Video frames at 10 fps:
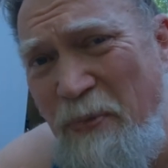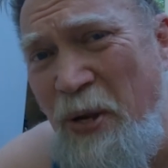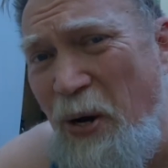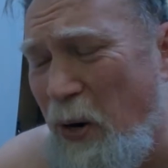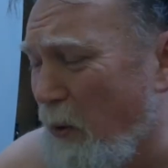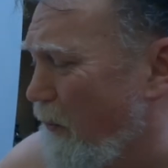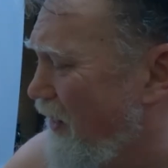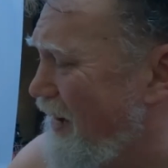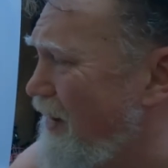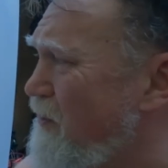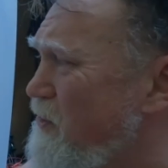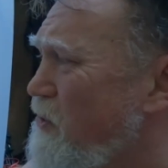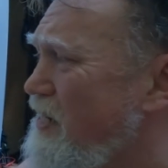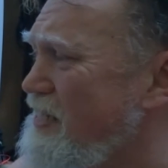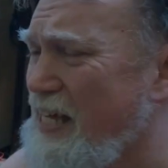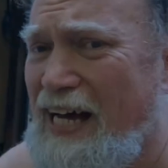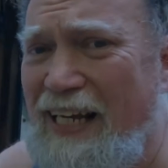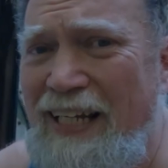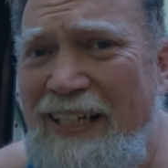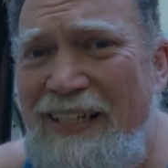No, I don't trust
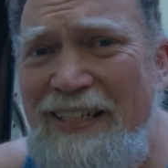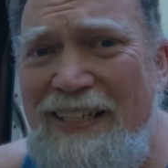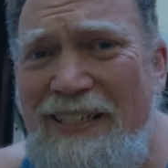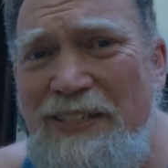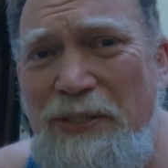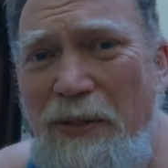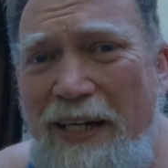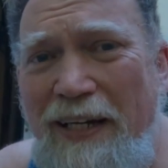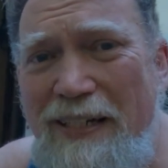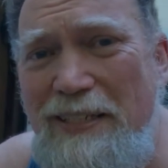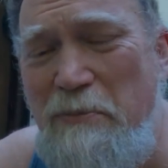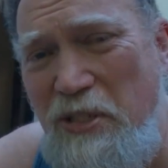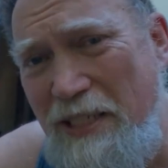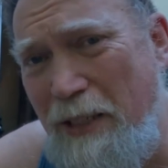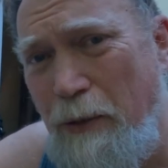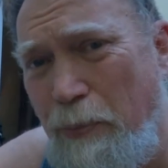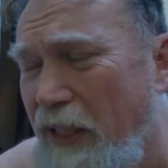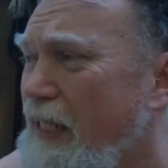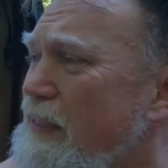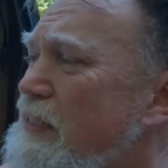that. So I got some steel
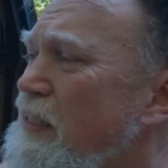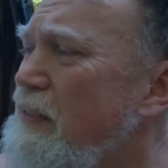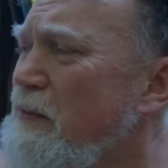plates,